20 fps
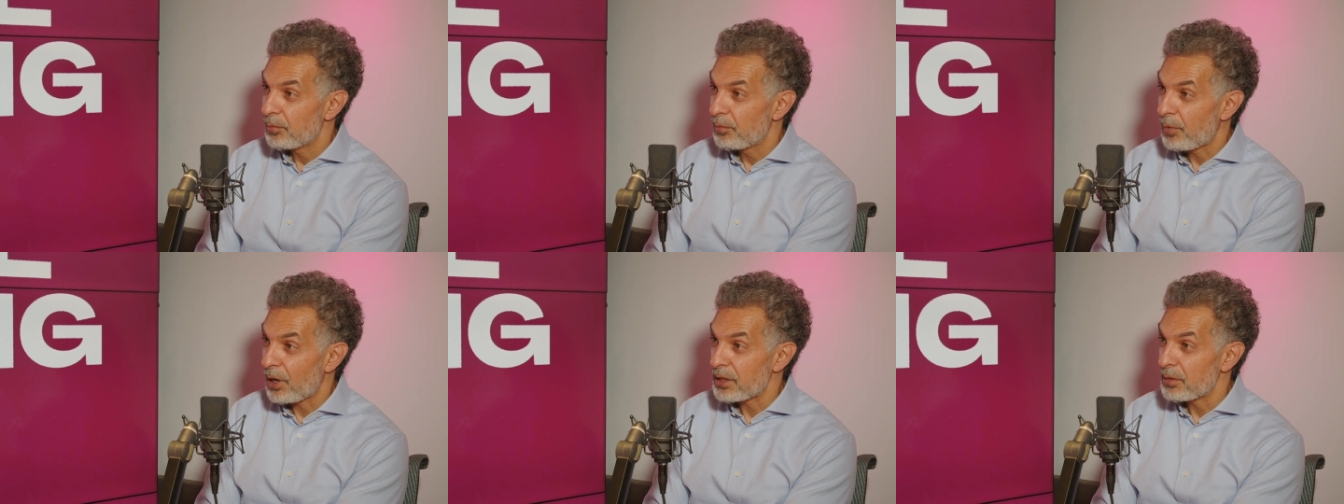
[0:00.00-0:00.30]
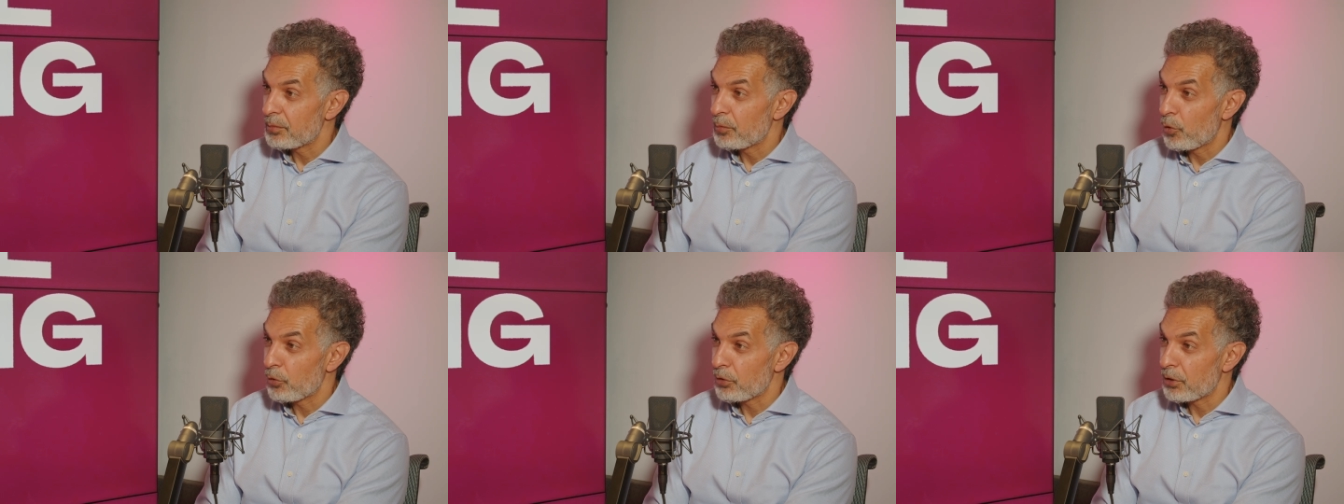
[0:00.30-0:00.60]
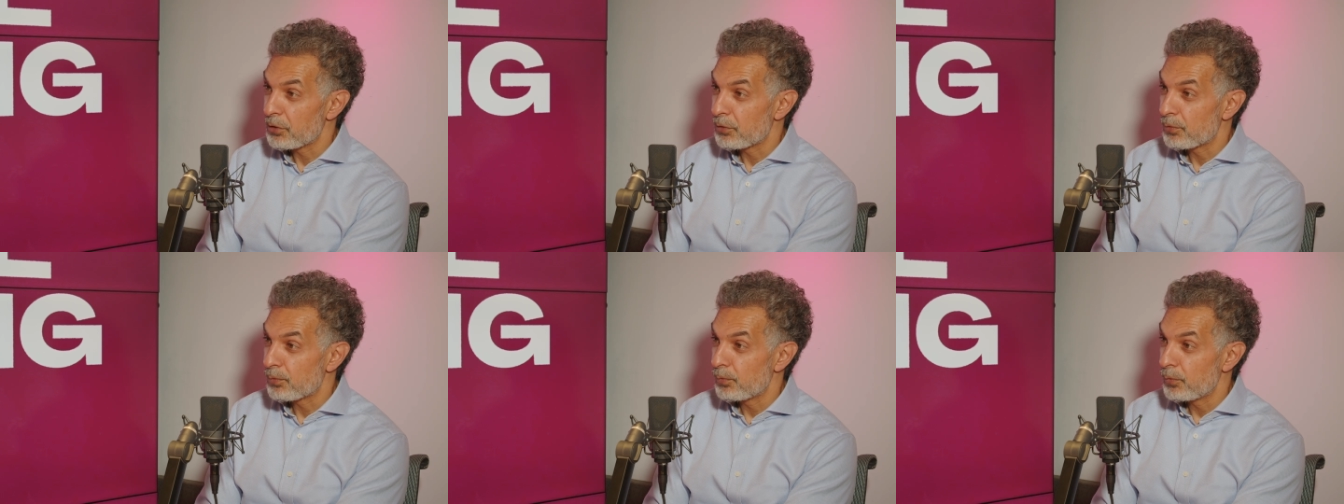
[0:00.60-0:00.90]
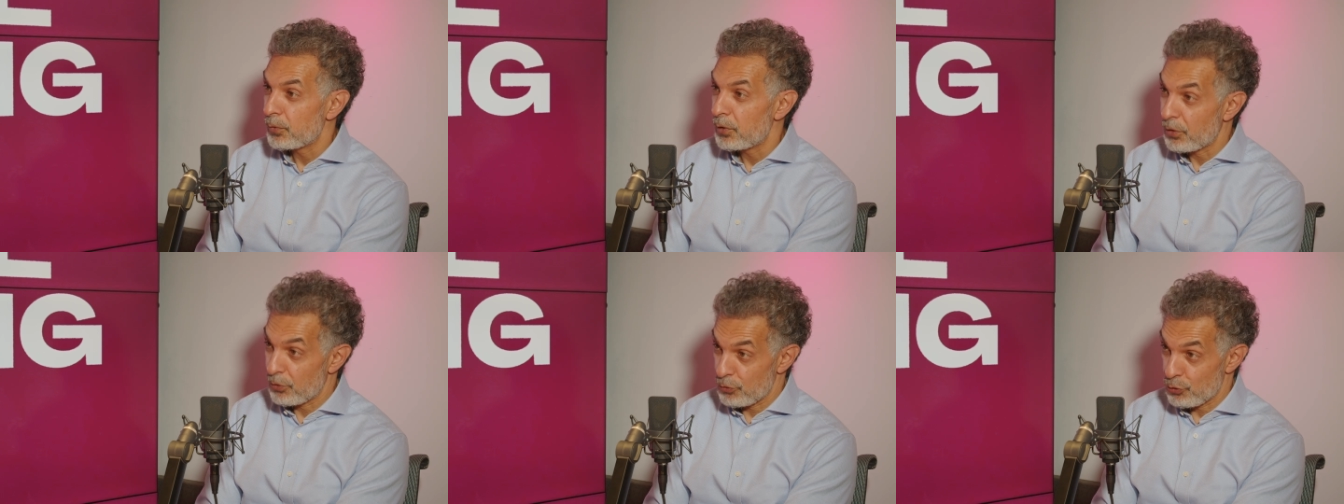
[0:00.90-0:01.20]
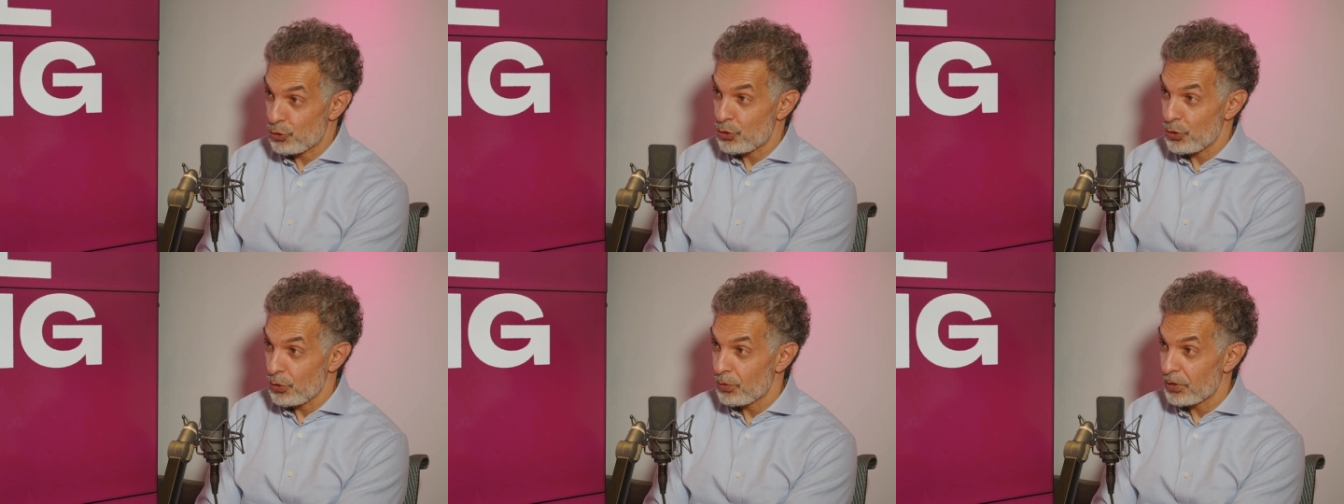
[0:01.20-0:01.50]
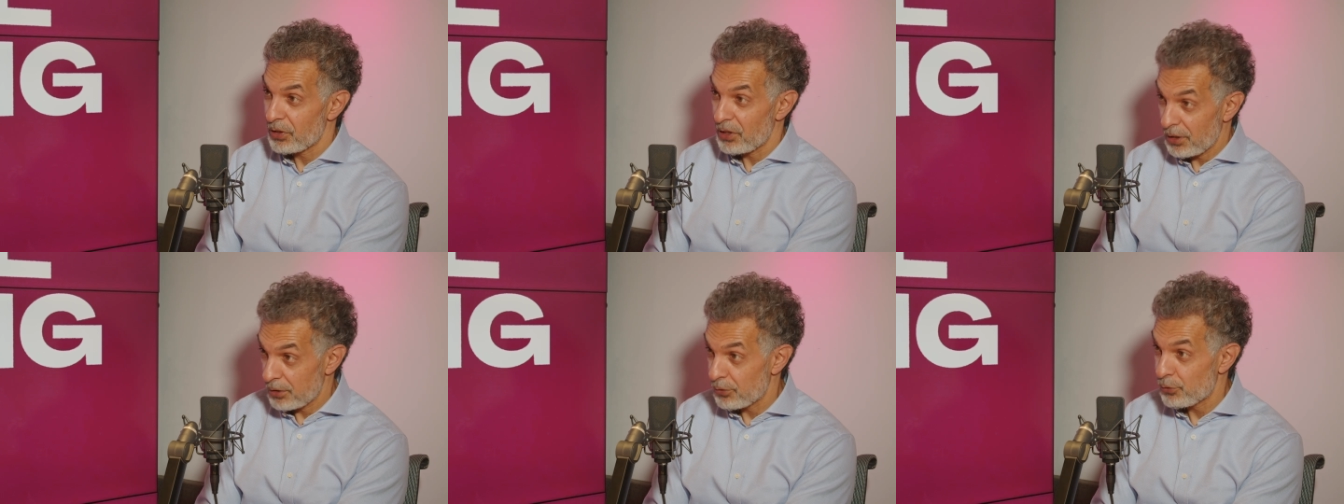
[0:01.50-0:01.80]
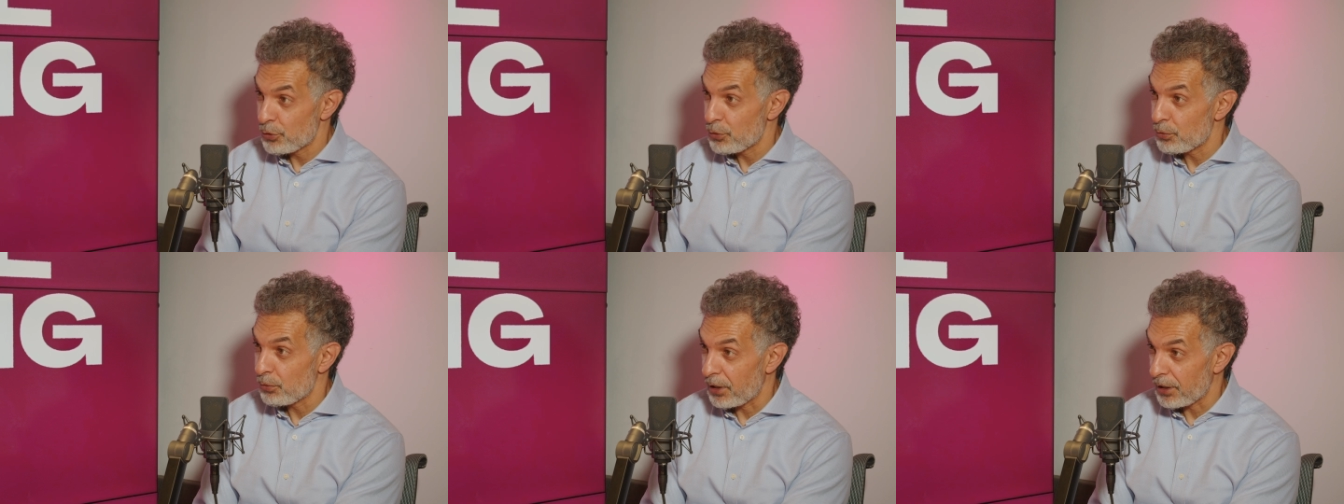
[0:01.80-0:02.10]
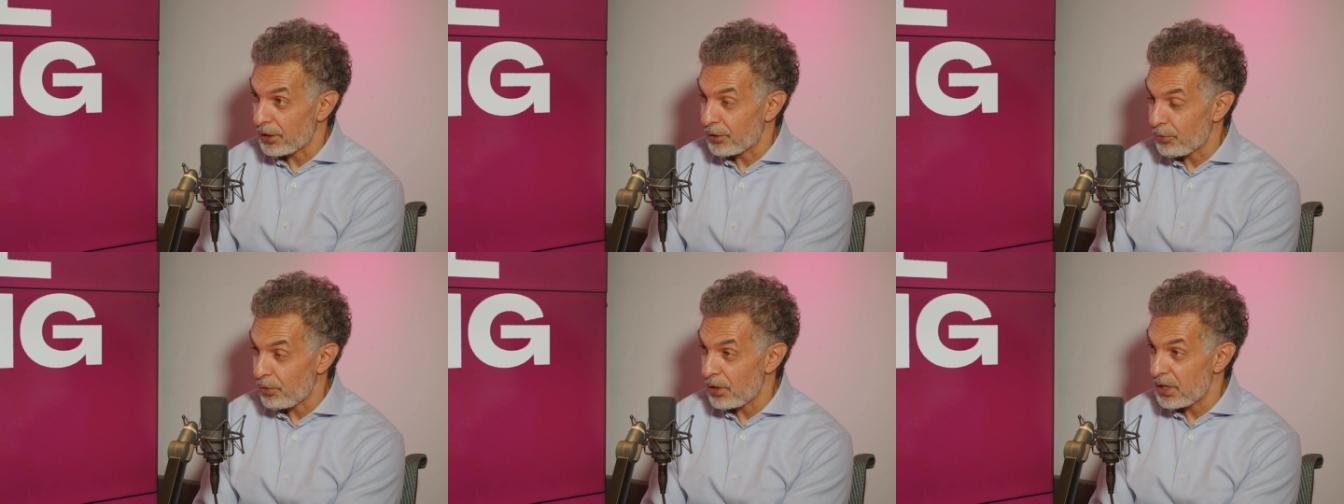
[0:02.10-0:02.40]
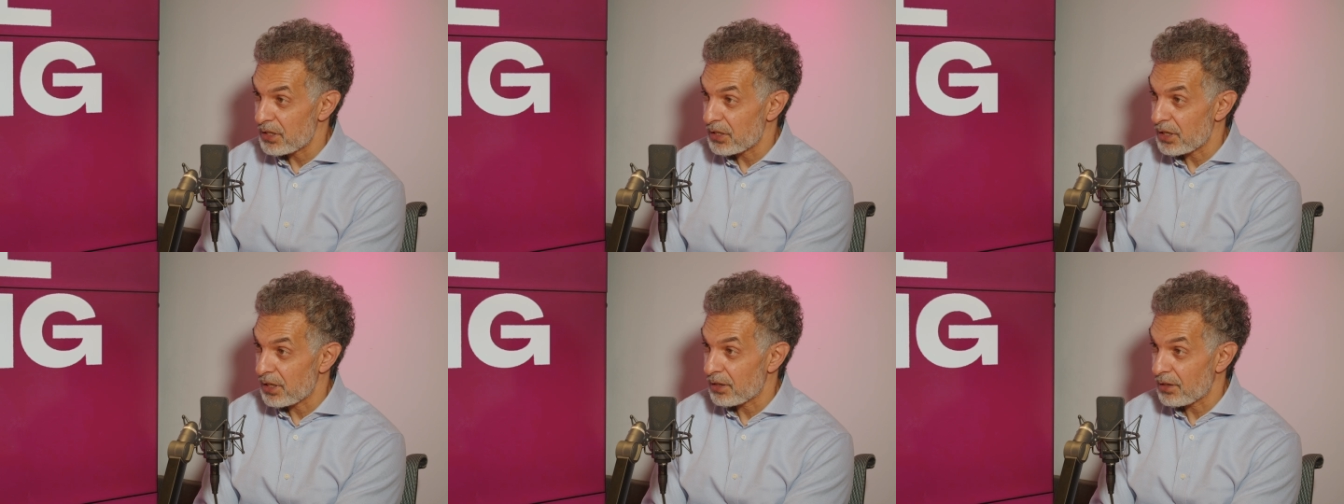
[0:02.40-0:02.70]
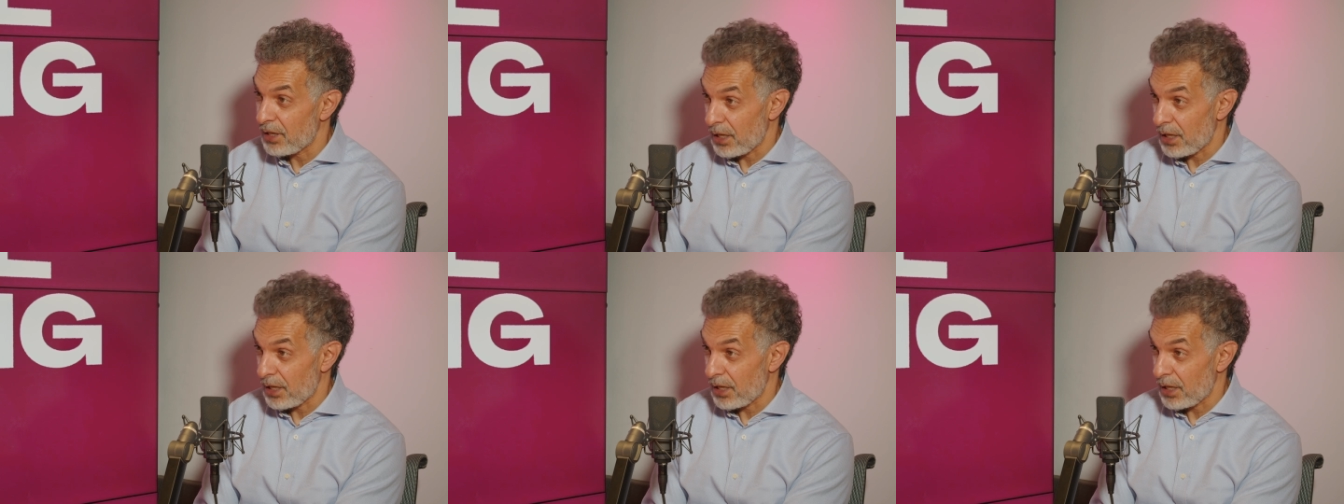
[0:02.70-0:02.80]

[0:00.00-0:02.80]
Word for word: bite more than you can chew and then chew like crazy.